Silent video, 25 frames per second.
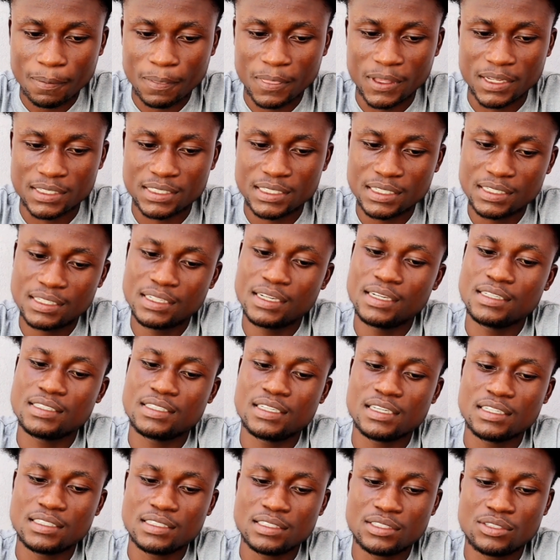the signal
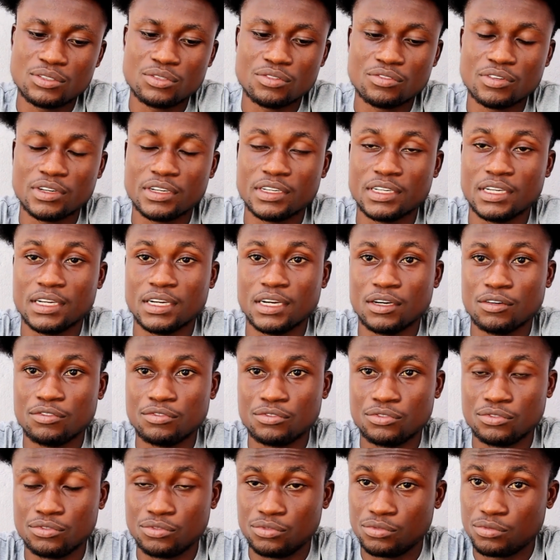intensity over here
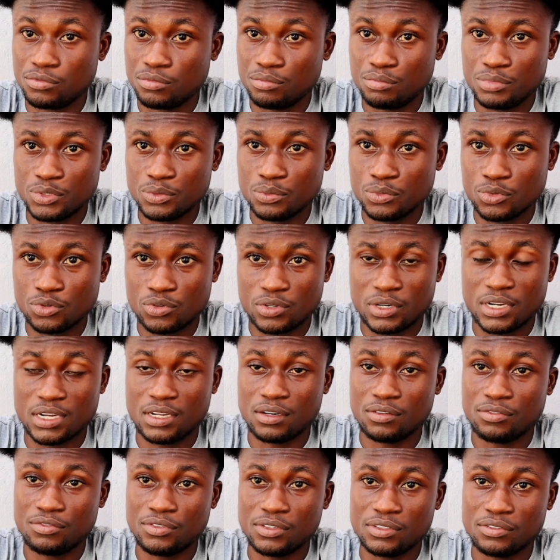have to be more
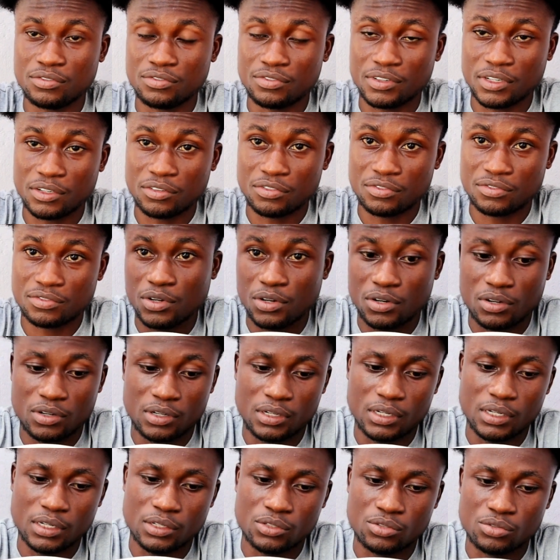than 45.
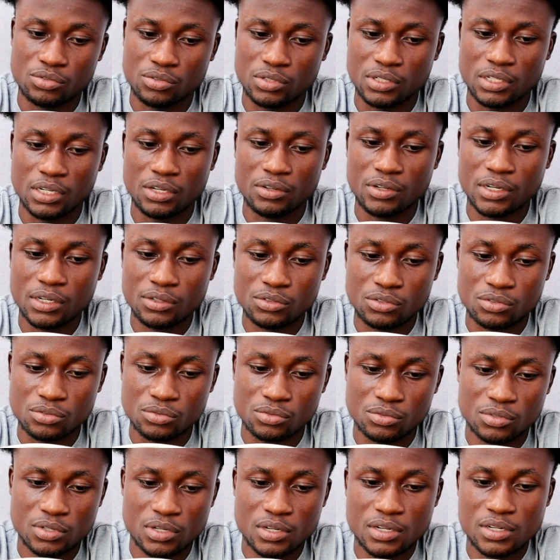Okay, so here you have to
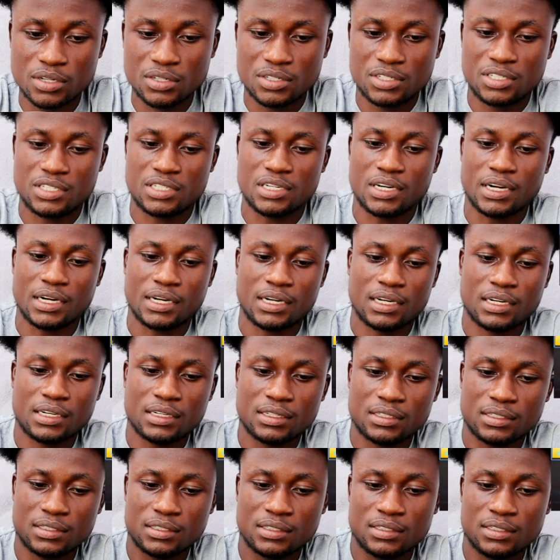track
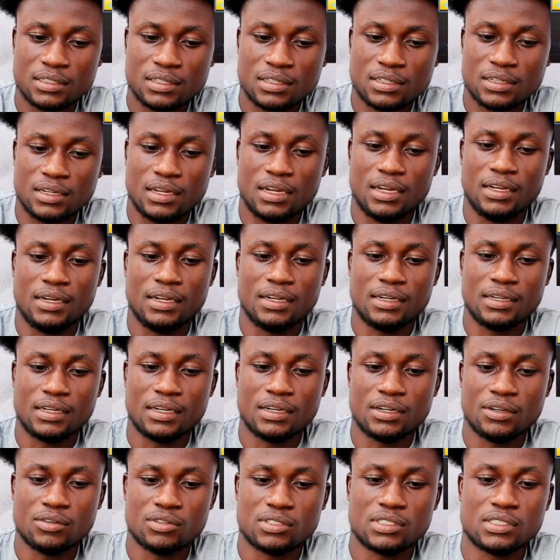and then
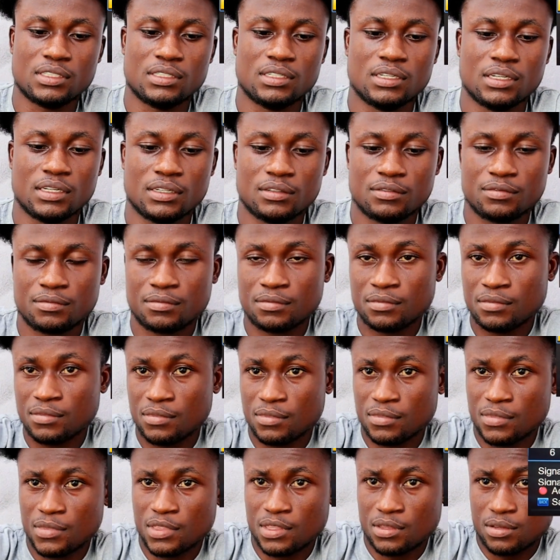get your signal.
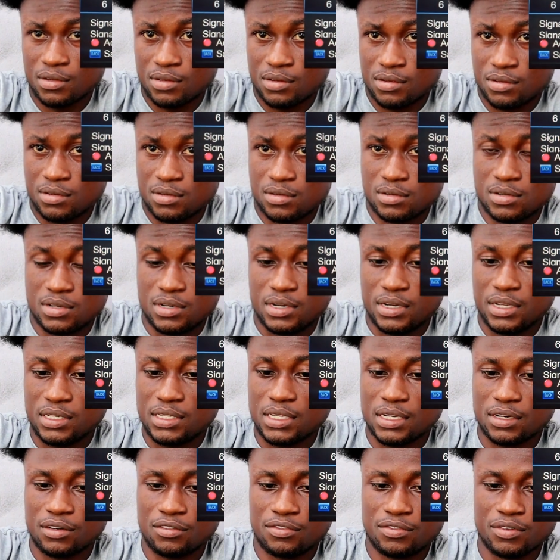This
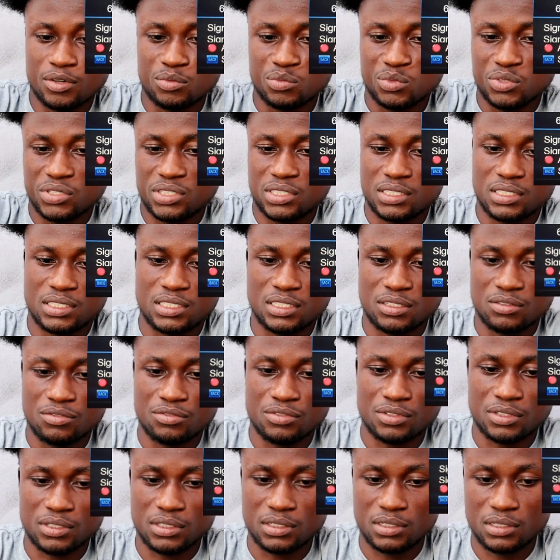have a
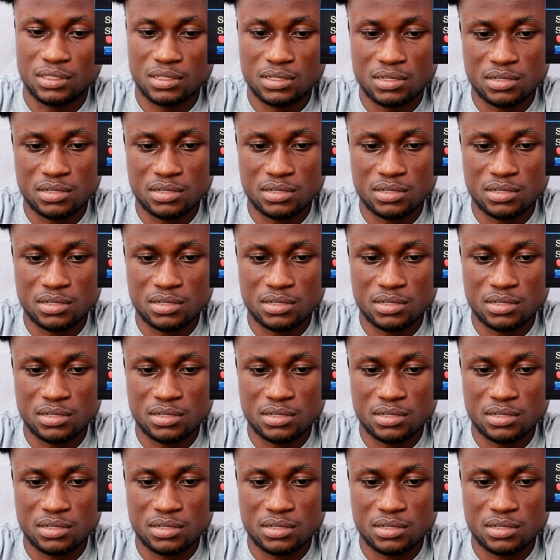MULTITV